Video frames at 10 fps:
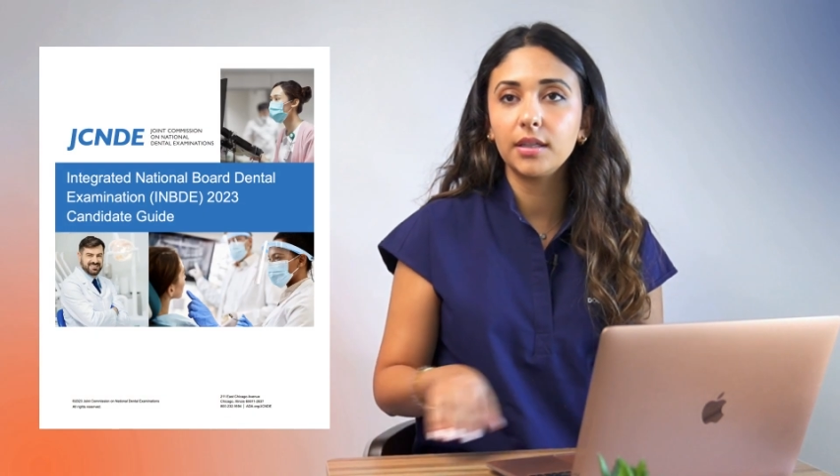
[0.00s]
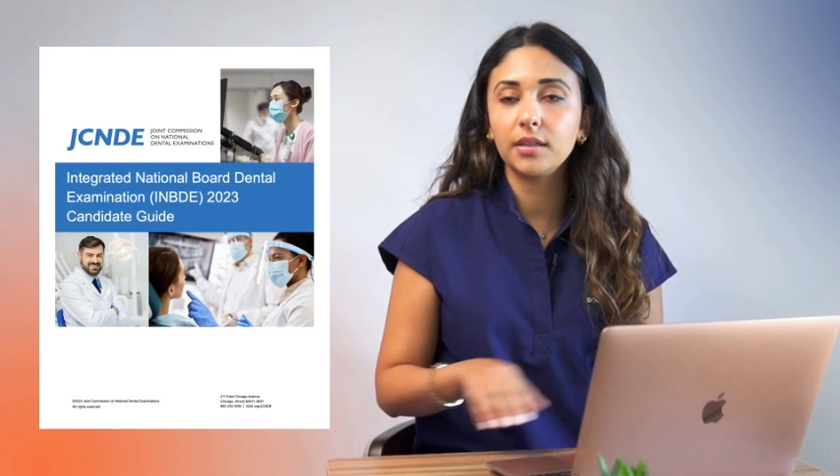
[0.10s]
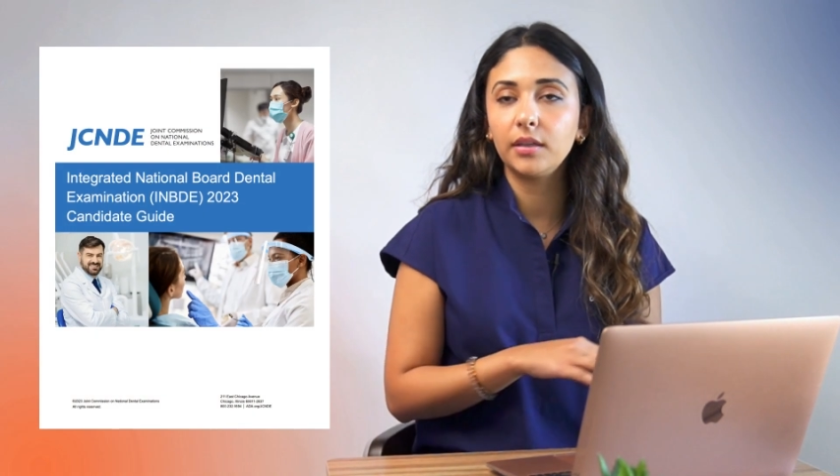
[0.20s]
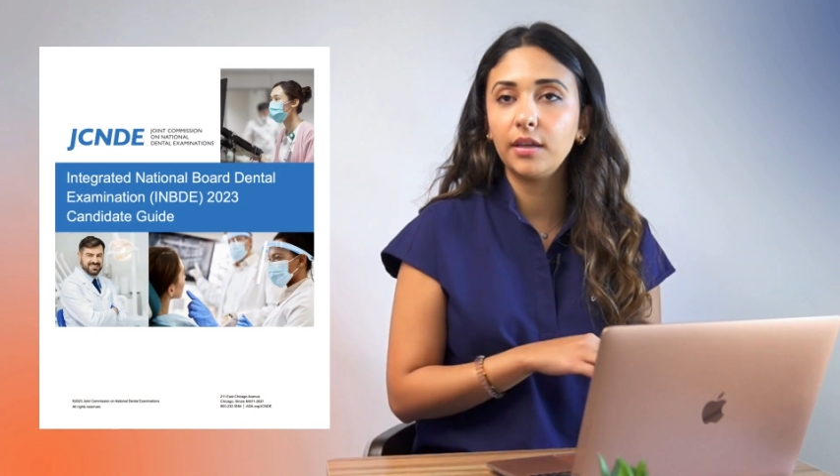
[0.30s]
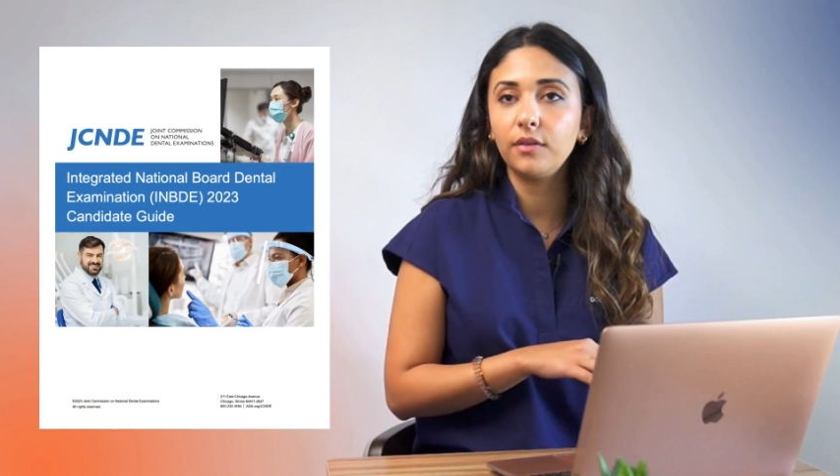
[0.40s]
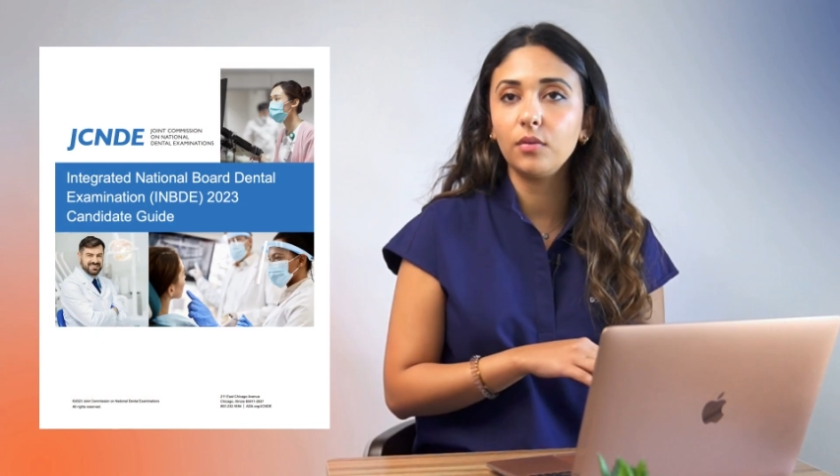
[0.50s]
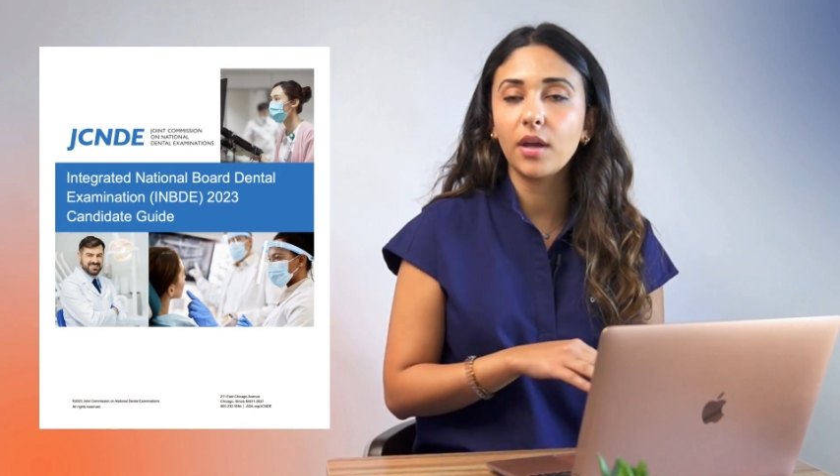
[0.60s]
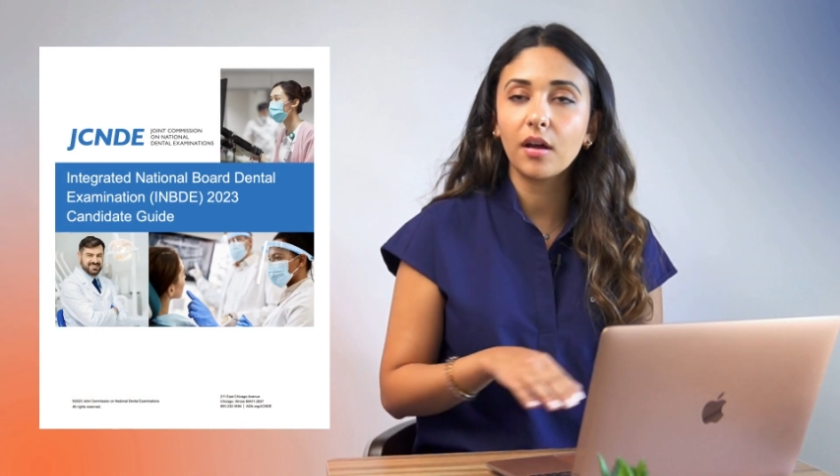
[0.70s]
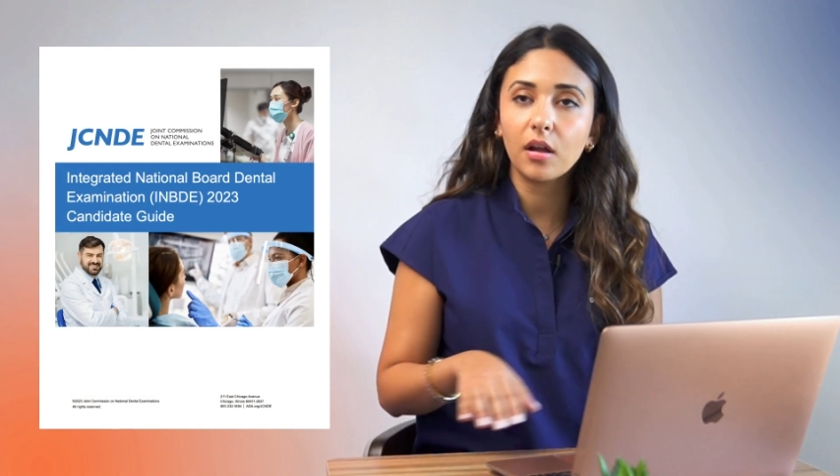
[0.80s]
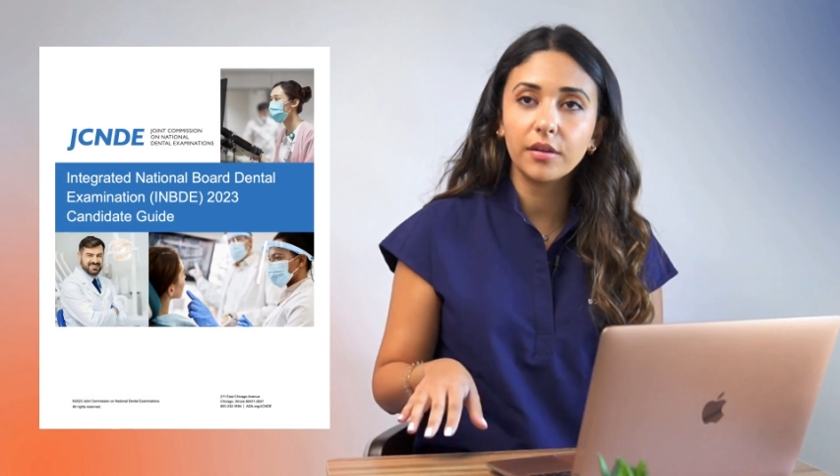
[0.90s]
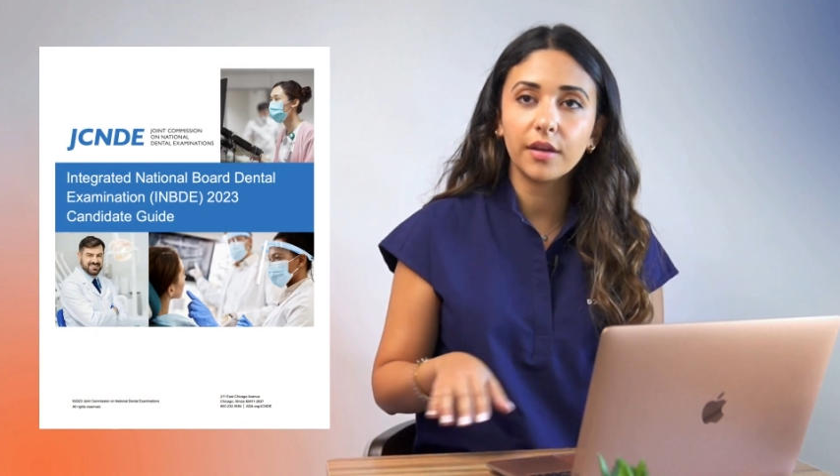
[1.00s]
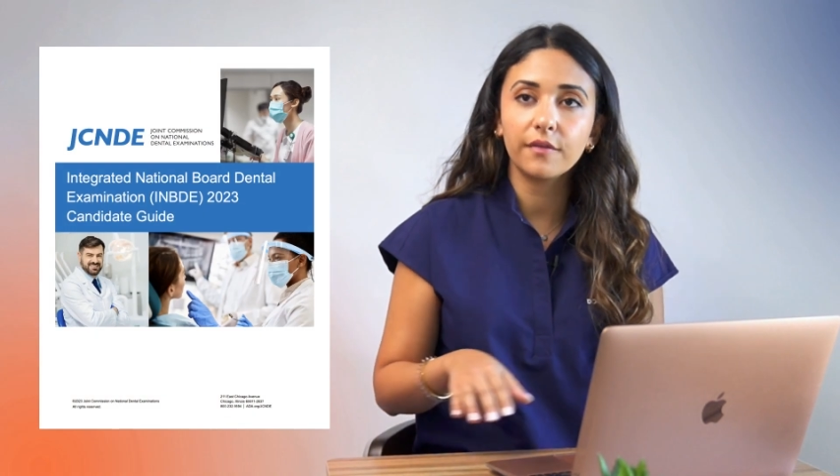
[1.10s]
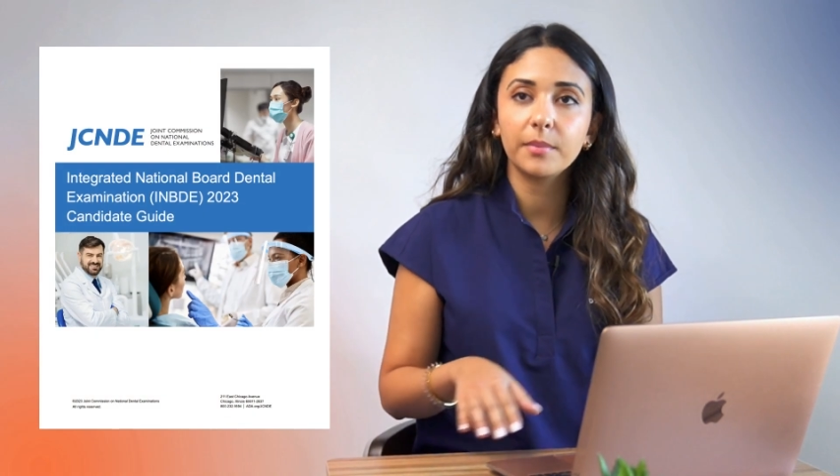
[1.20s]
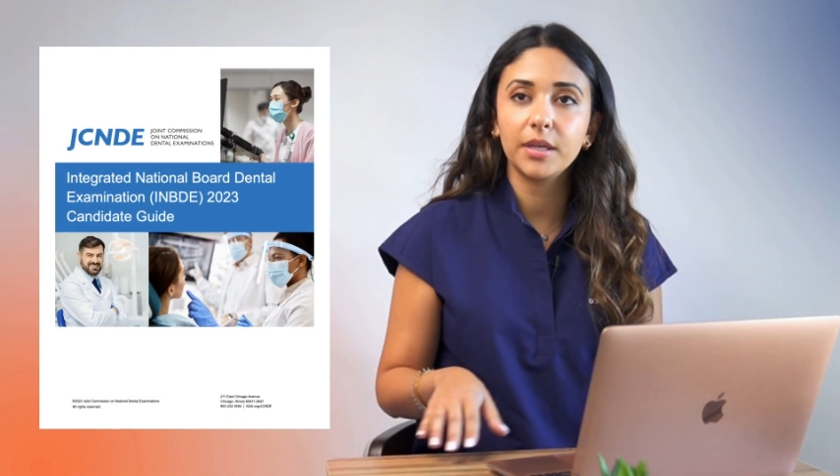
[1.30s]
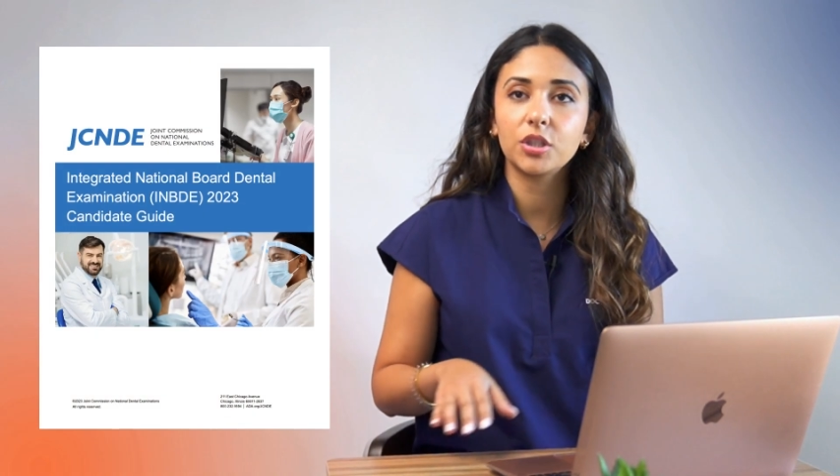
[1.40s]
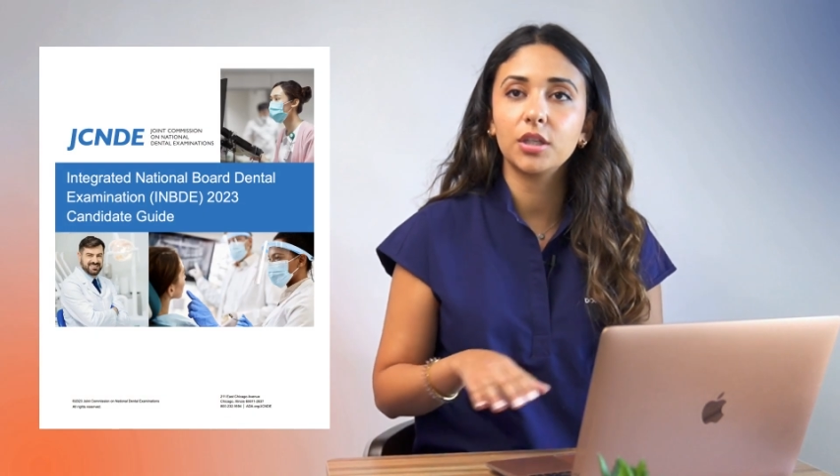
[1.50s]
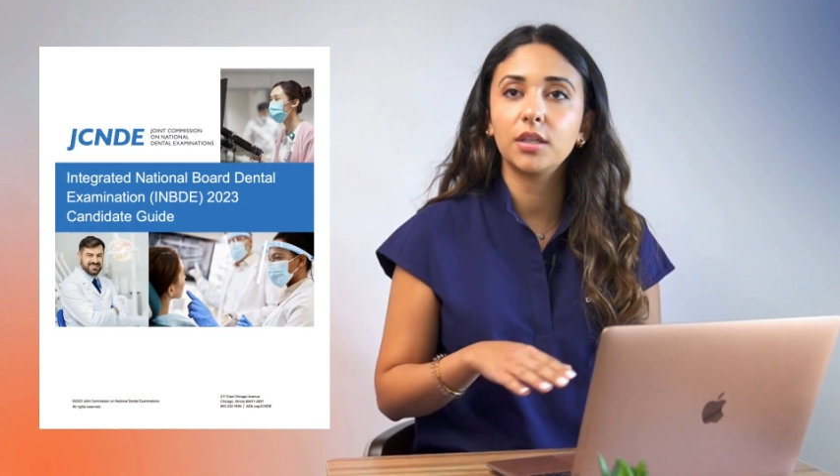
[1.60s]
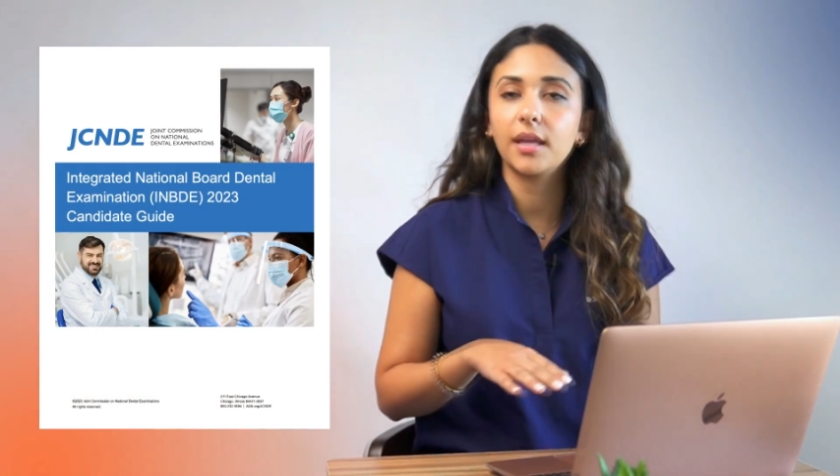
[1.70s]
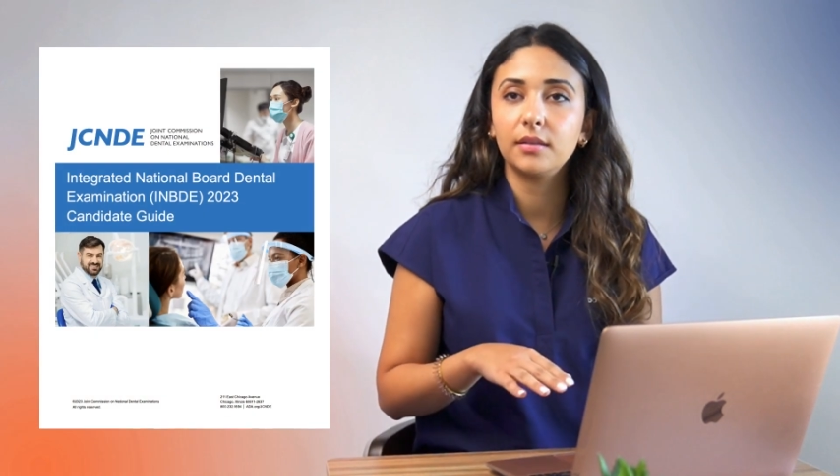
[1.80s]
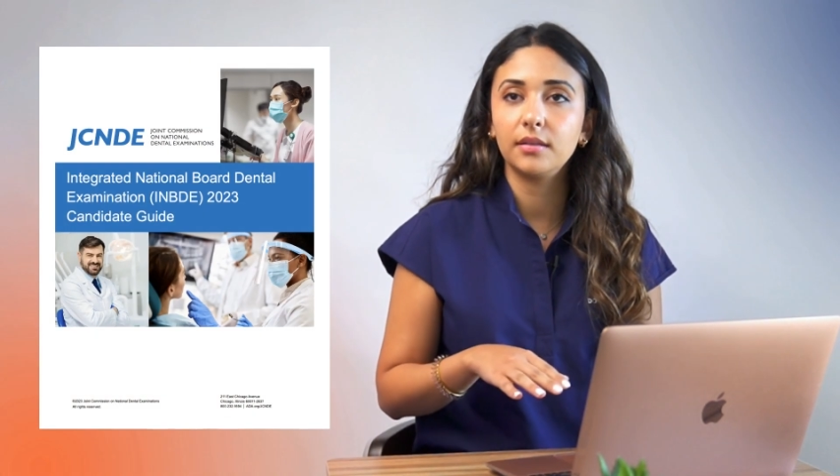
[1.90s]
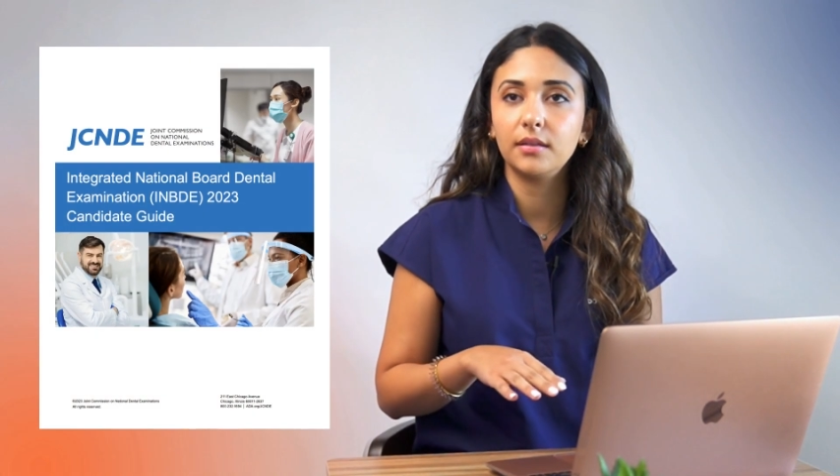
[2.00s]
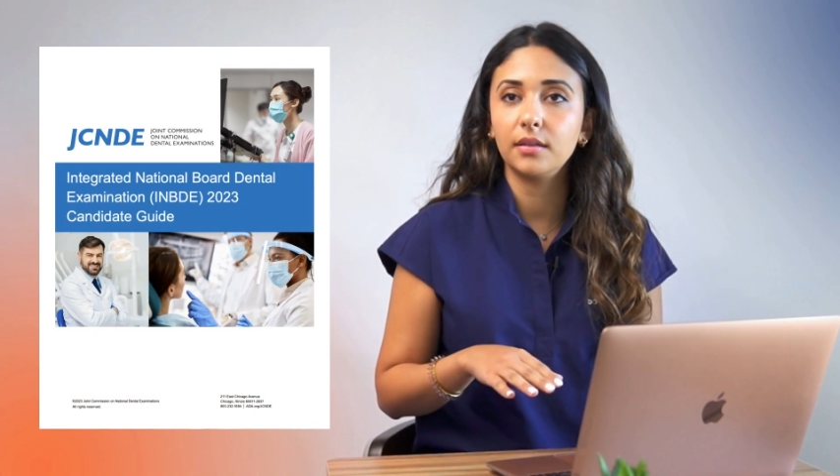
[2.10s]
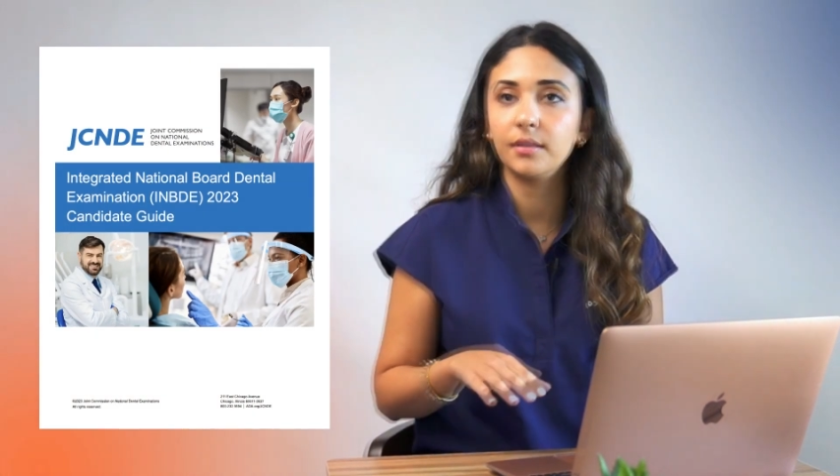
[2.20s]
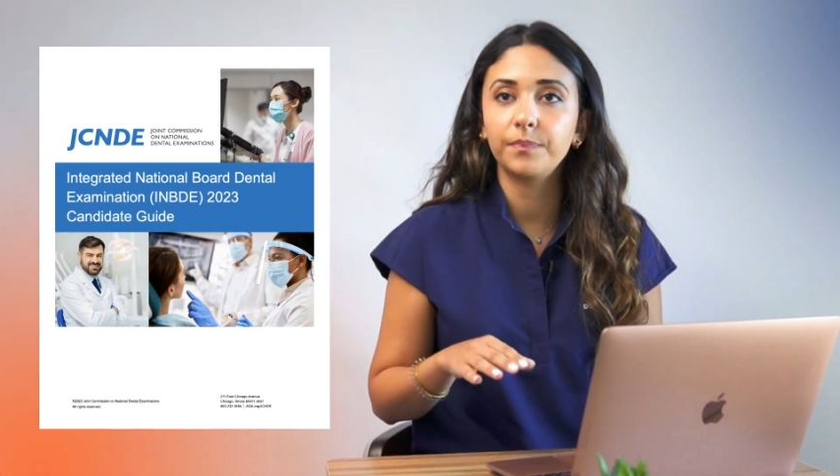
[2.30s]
It'll give you all the information and the